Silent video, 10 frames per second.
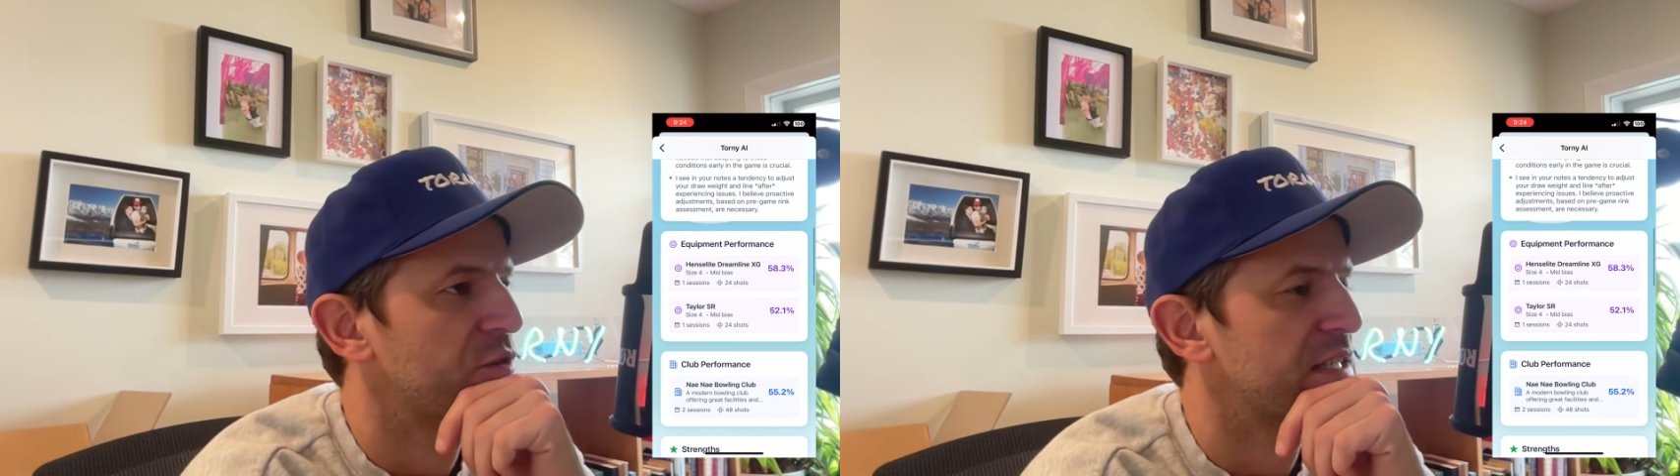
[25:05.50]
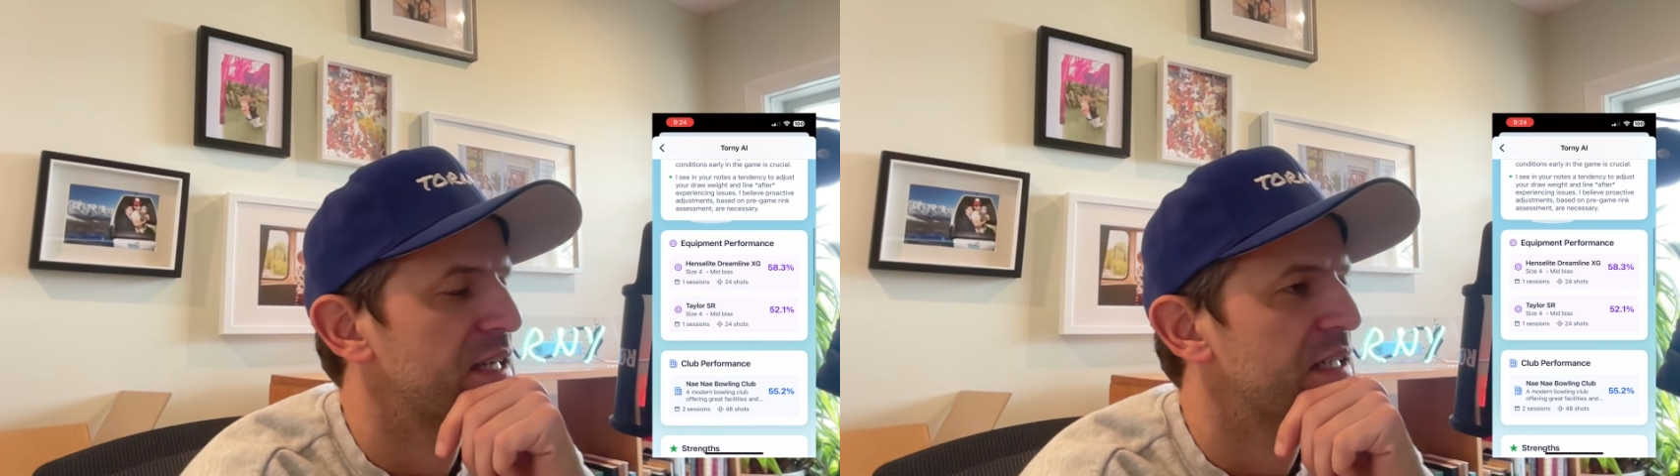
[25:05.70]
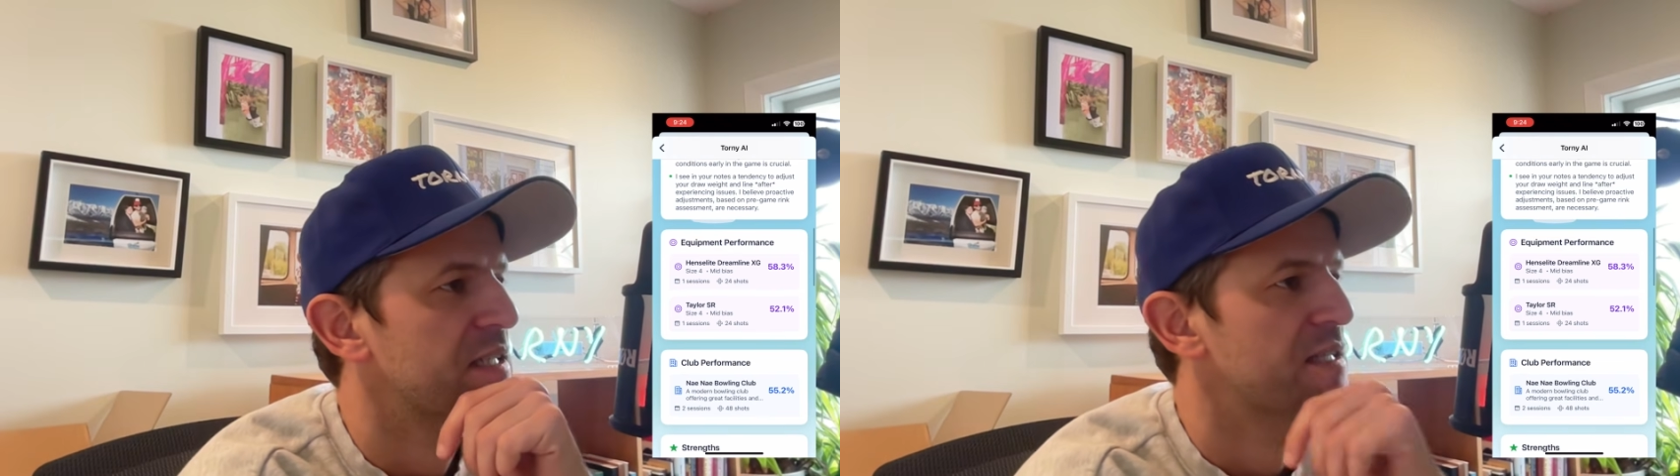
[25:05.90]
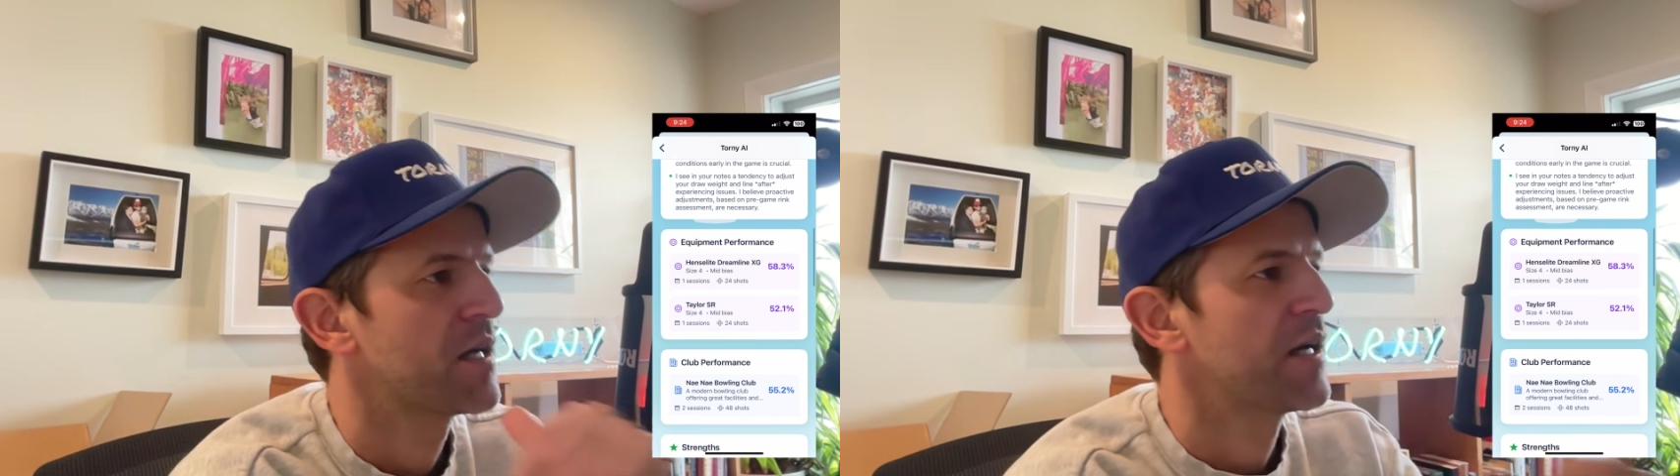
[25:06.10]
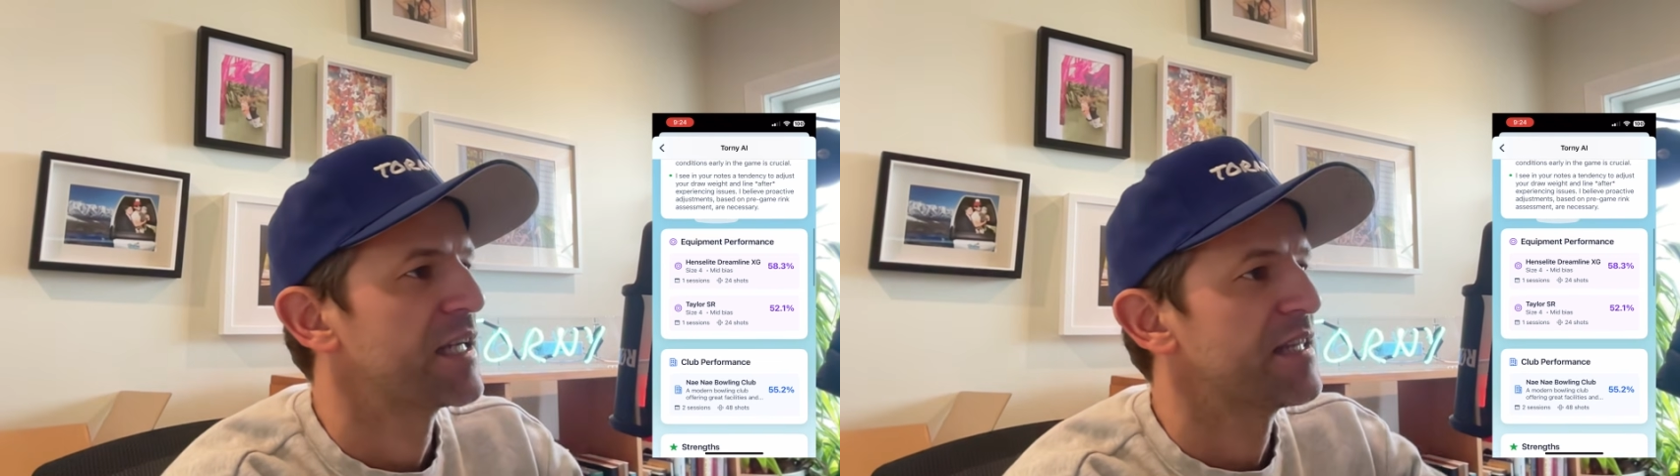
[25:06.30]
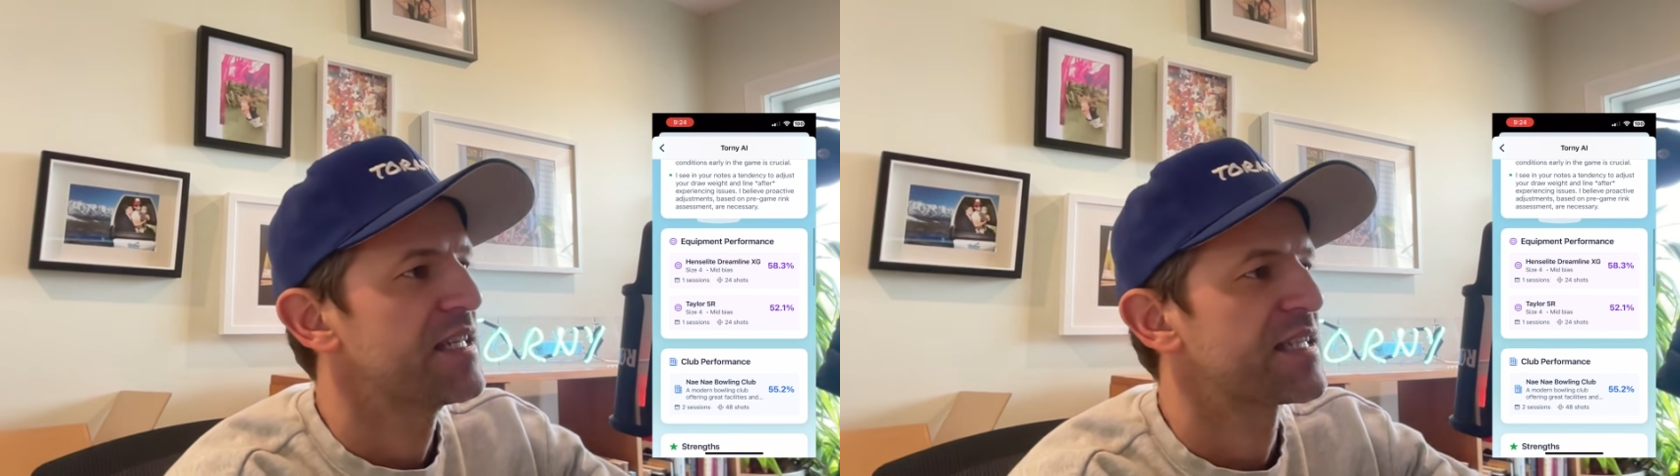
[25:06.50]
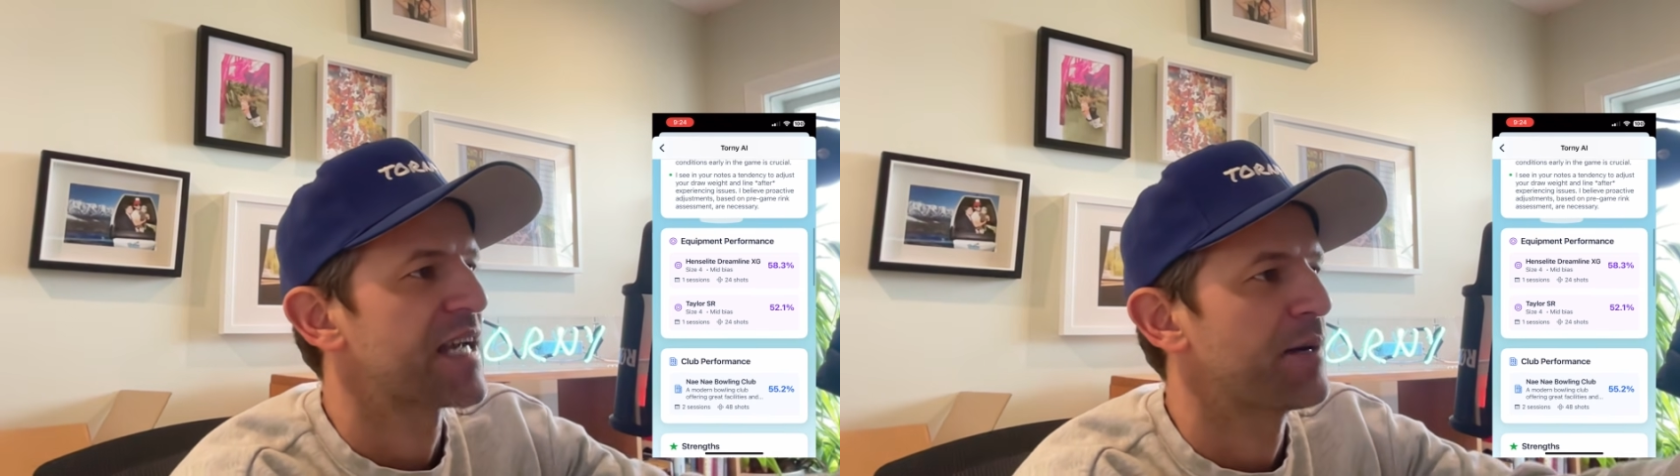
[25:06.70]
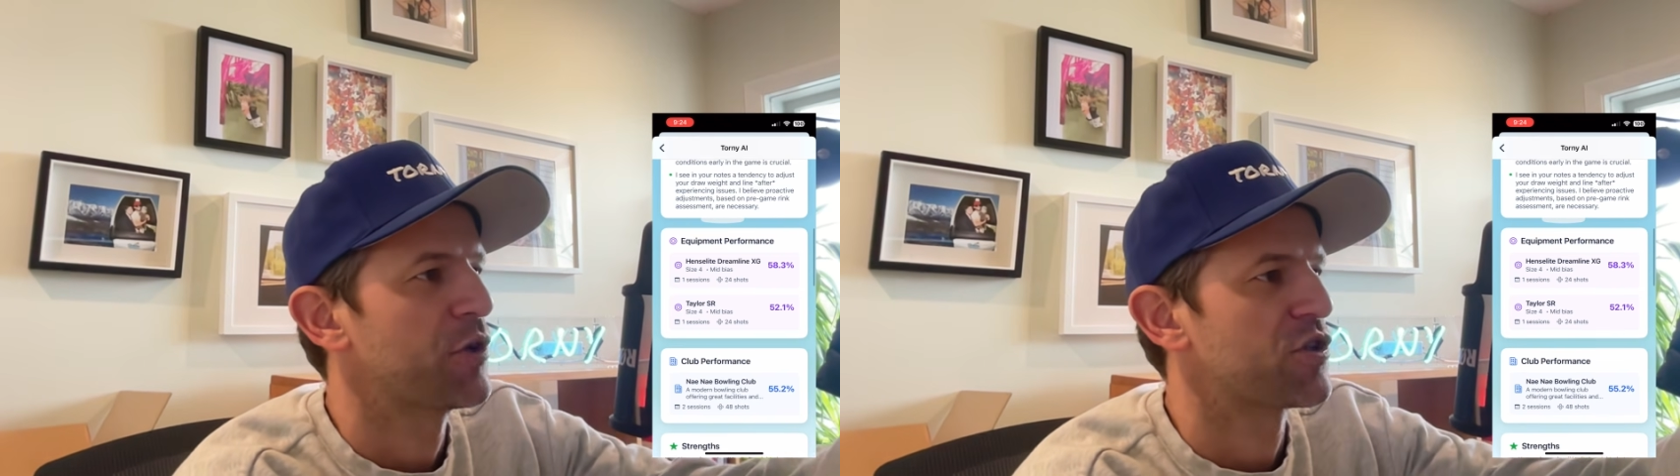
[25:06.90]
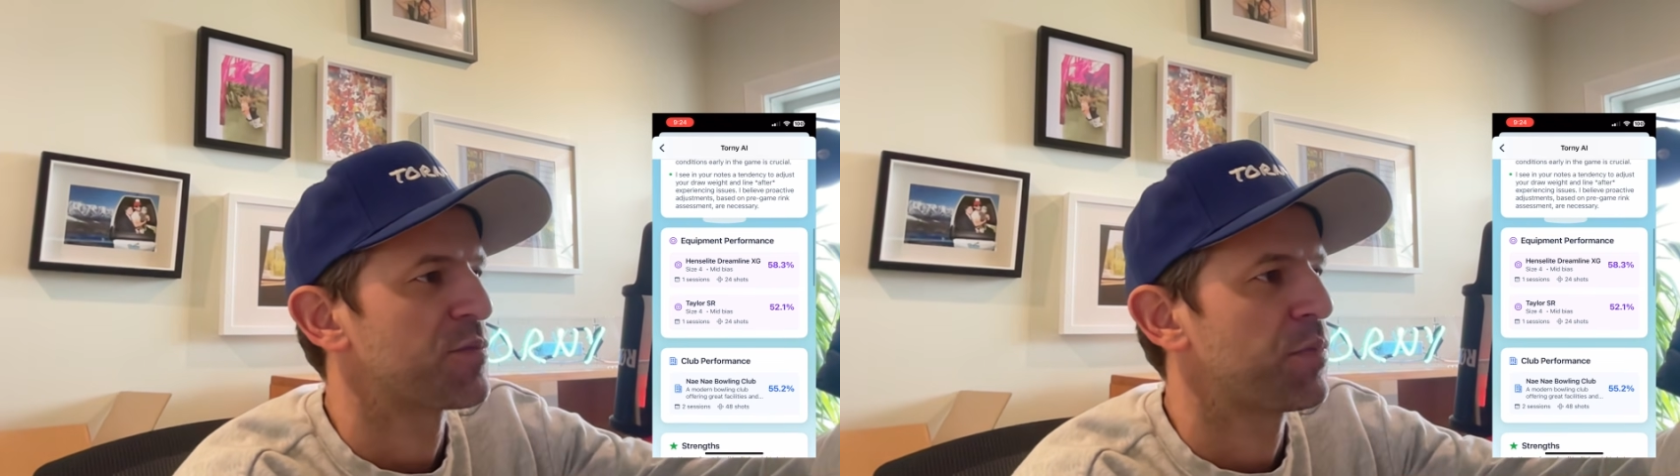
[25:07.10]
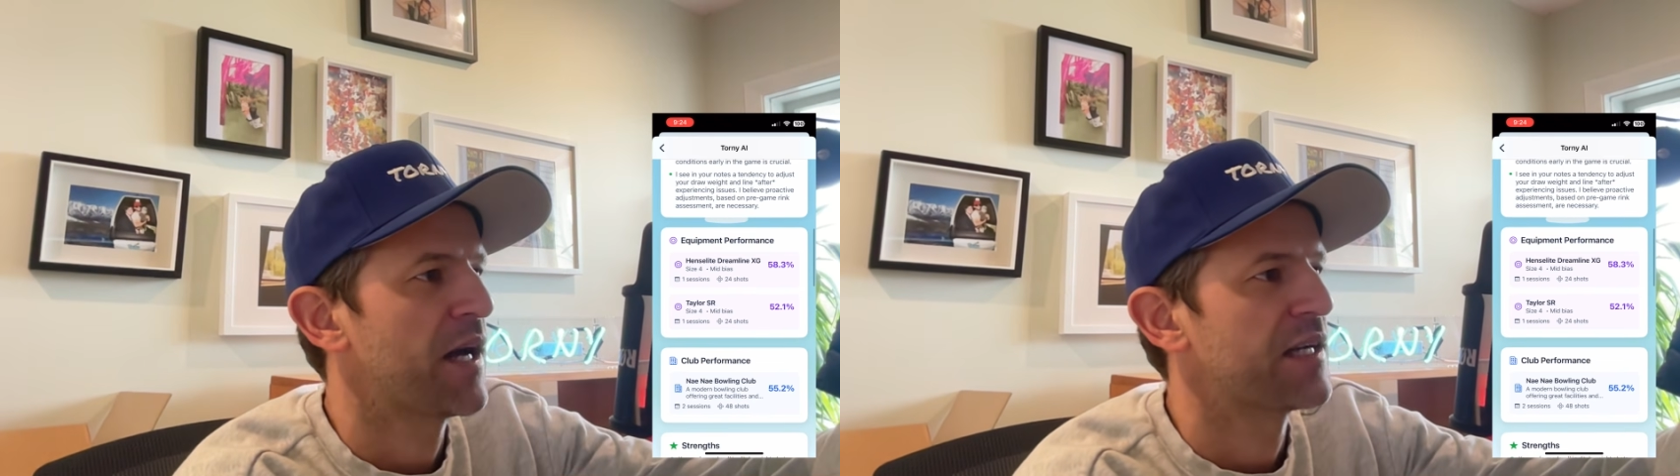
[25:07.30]
SRs. And in this game I
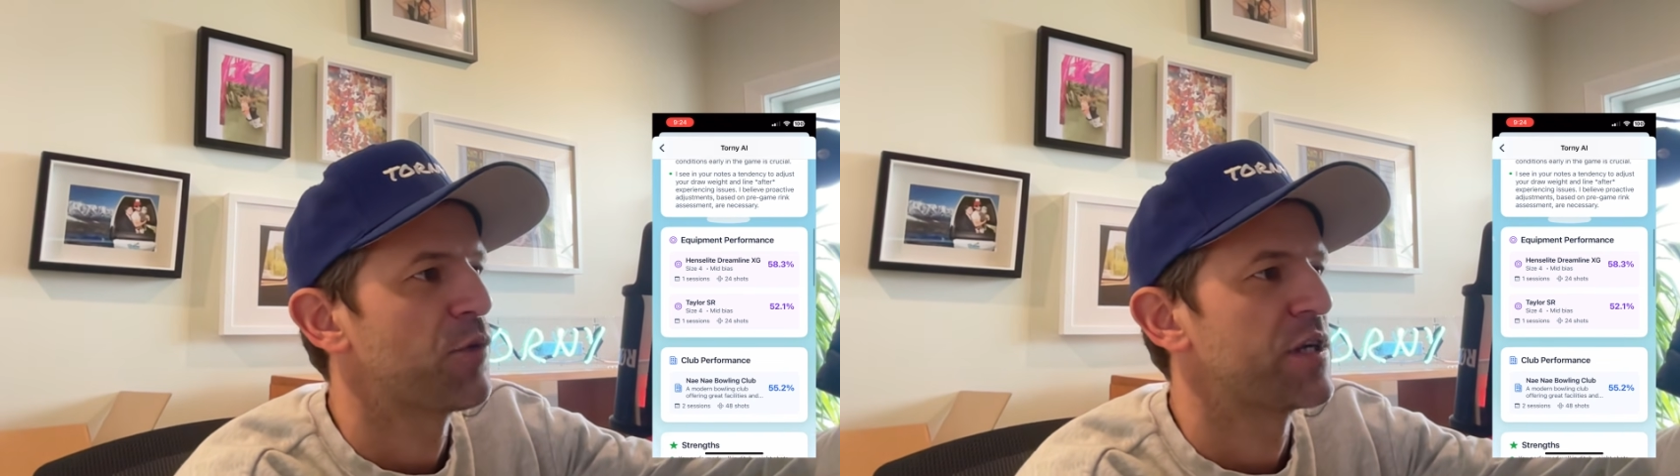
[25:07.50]
just played,